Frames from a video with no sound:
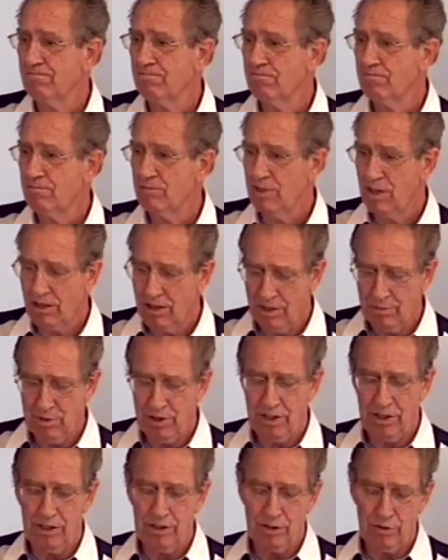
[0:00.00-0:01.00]
All right, but
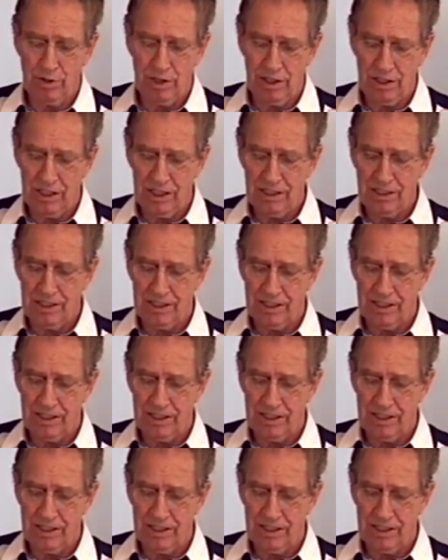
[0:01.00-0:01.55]
here's what it does say.